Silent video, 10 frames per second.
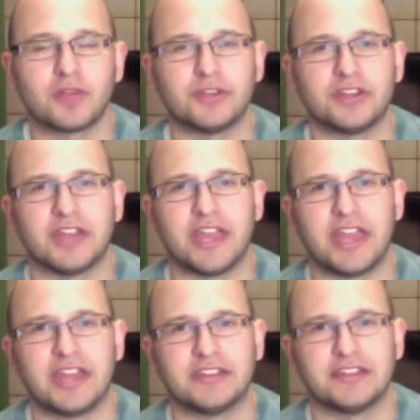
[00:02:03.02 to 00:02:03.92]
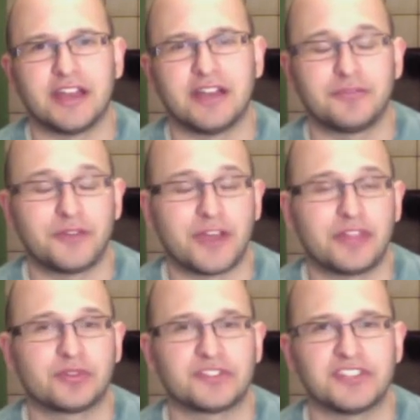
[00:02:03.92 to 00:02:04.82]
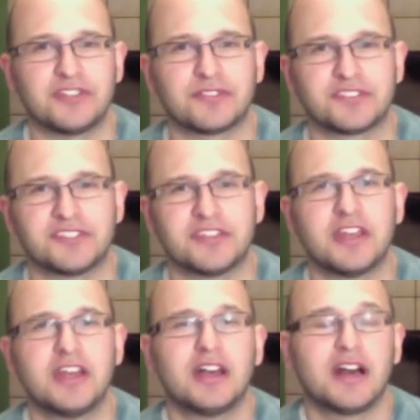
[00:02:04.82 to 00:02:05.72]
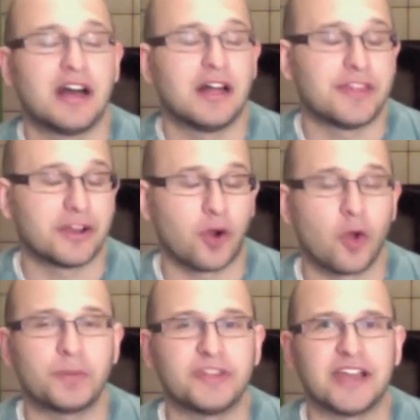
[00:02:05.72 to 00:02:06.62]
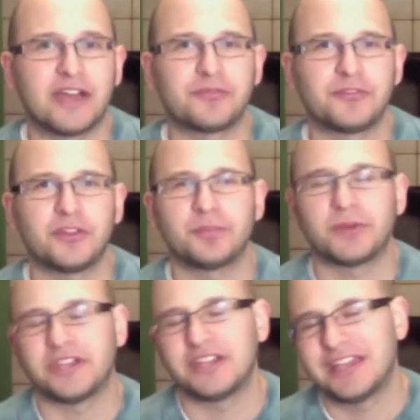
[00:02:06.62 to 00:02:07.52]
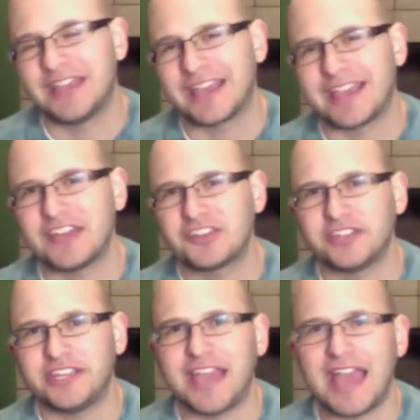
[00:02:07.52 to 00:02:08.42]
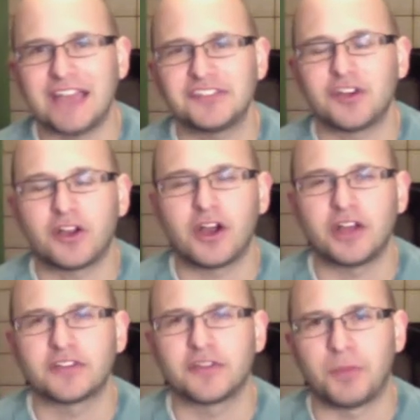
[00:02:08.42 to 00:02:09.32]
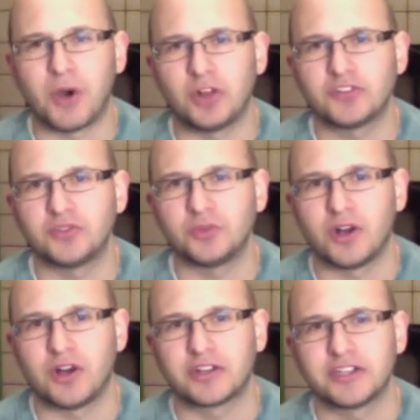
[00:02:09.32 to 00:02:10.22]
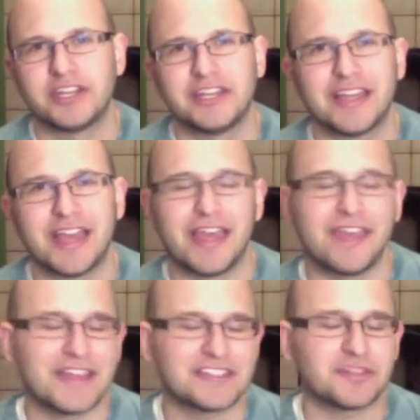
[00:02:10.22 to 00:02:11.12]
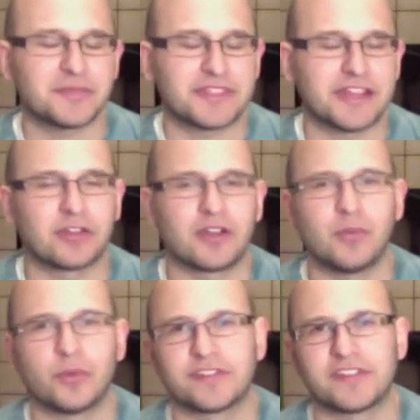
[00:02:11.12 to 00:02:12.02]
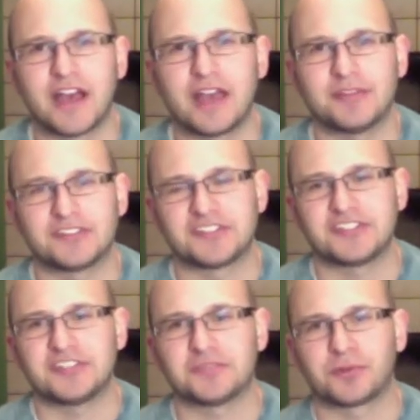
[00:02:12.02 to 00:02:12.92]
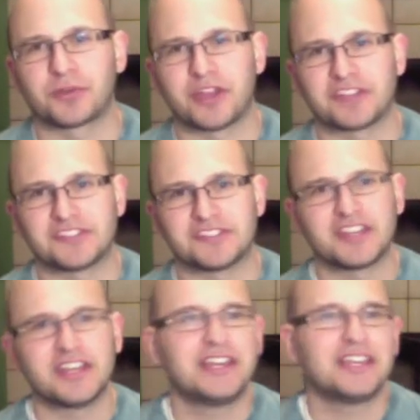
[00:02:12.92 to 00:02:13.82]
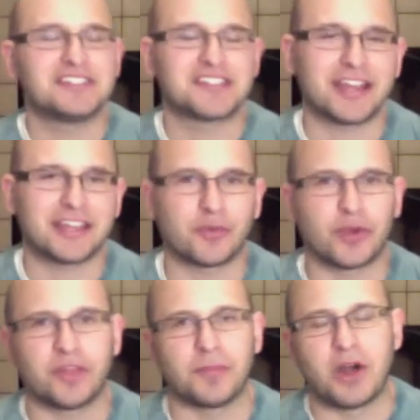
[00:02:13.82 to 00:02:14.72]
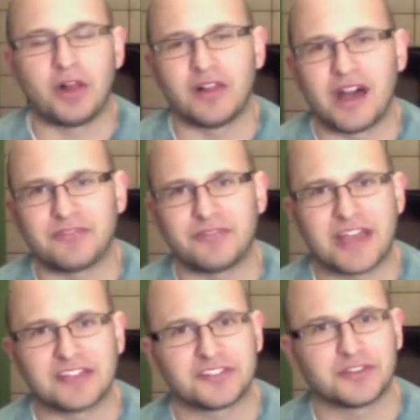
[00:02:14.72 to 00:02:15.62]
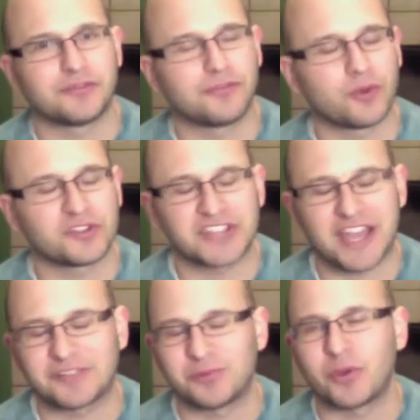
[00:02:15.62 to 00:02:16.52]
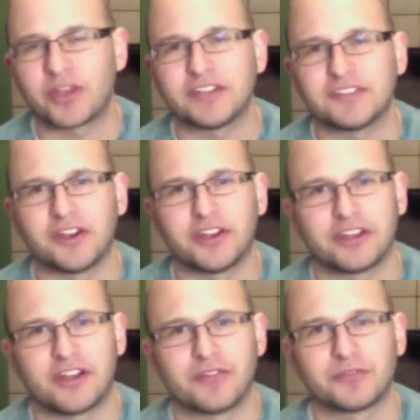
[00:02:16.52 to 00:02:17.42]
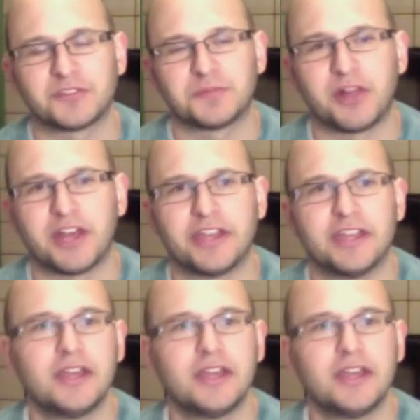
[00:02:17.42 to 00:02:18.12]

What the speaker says: and find the receivers that are open downfield, but occasionally he has hung on to the ball too long, and that's something that'll come with time as the season progresses. He's got to get rid of the ball a lot faster. 4 sacks, won't get it done in conference play,